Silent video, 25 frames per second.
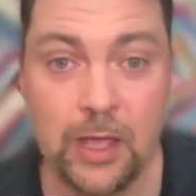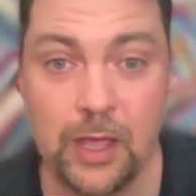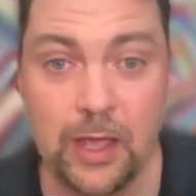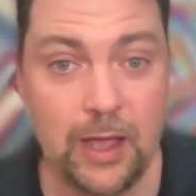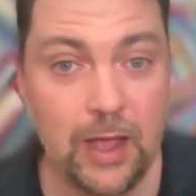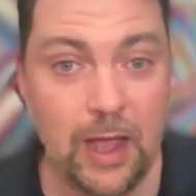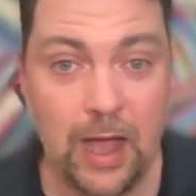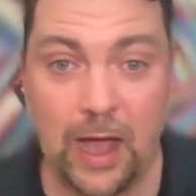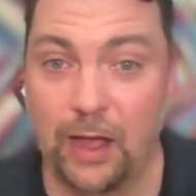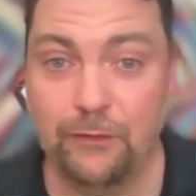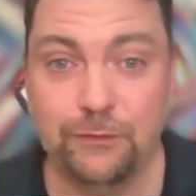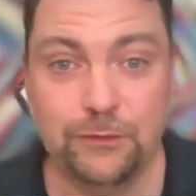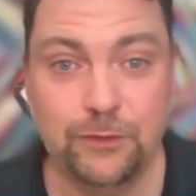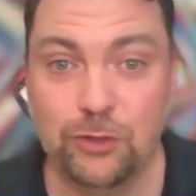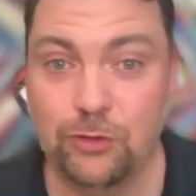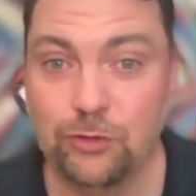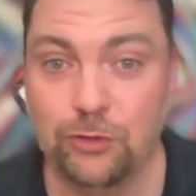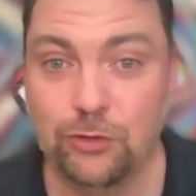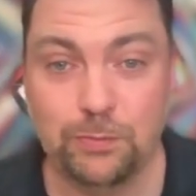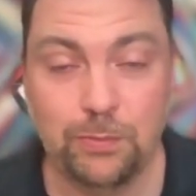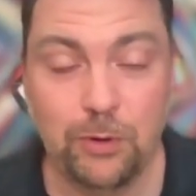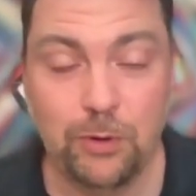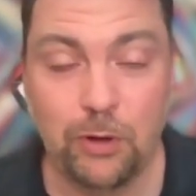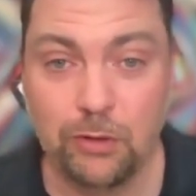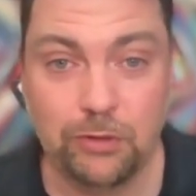I've
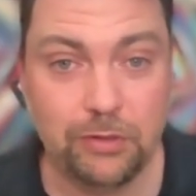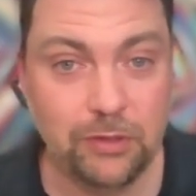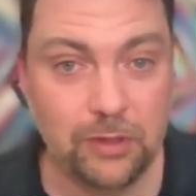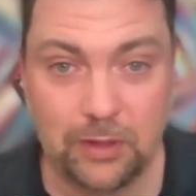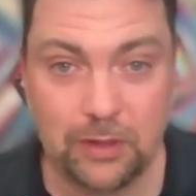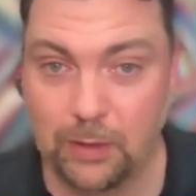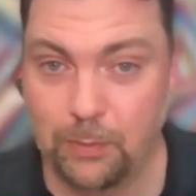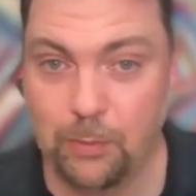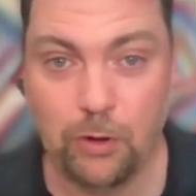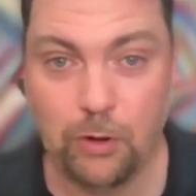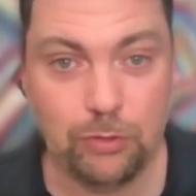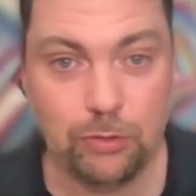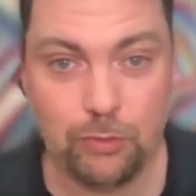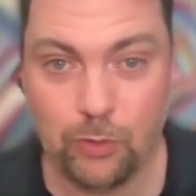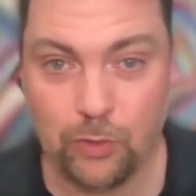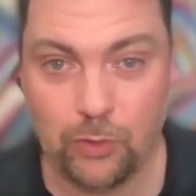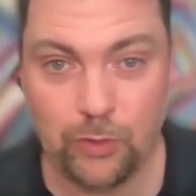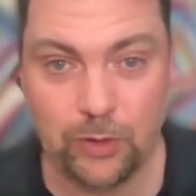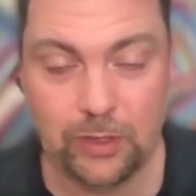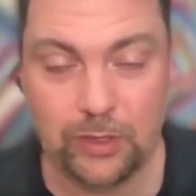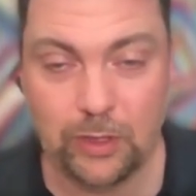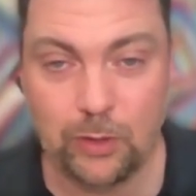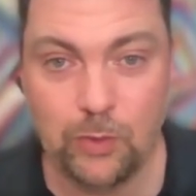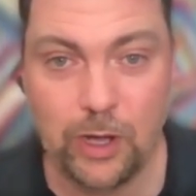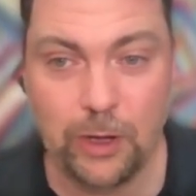used both, they both work
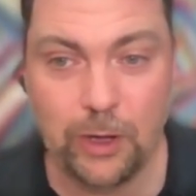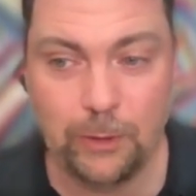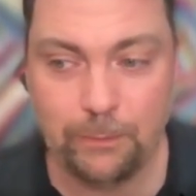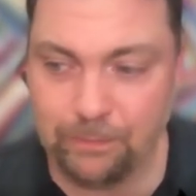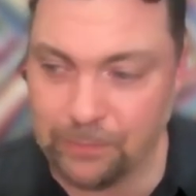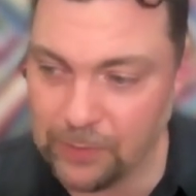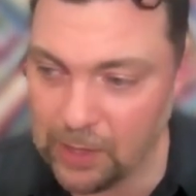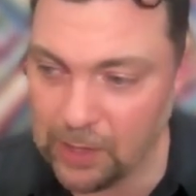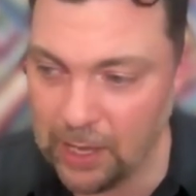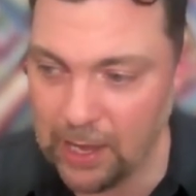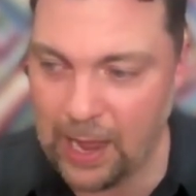really well.